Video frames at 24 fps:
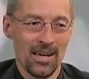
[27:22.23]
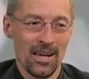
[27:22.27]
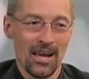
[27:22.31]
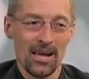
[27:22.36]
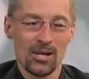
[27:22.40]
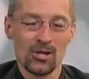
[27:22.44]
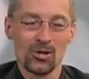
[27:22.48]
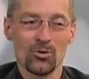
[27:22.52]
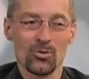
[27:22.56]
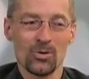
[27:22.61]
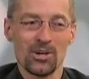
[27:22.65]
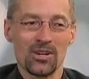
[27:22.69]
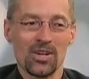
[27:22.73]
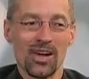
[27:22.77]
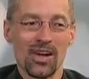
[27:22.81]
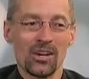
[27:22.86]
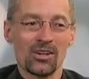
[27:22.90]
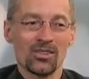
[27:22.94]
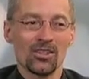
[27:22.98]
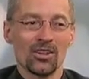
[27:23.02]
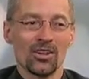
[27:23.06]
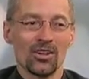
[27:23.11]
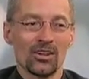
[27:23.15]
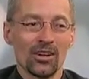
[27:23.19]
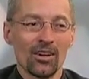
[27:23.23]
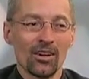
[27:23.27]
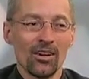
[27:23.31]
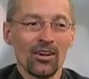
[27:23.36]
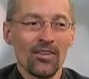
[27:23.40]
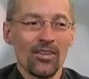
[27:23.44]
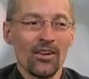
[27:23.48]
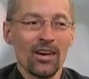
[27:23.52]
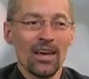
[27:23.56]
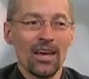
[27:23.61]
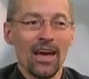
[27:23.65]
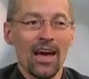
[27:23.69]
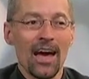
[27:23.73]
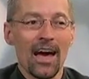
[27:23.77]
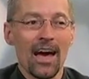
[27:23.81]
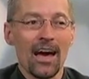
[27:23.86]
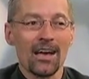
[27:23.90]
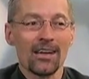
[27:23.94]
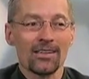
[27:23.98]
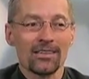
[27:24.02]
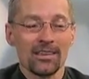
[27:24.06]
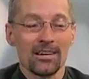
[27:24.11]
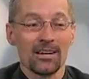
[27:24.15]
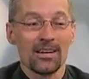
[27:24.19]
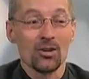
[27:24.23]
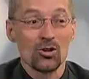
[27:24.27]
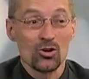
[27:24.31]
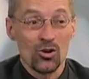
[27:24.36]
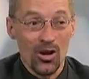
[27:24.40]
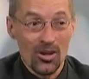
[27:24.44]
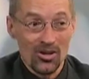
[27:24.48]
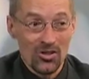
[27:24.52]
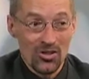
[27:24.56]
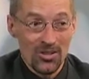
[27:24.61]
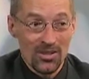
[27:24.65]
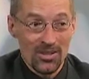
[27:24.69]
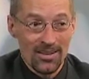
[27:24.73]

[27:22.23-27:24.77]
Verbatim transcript: And so he takes the little that he has and he entrusts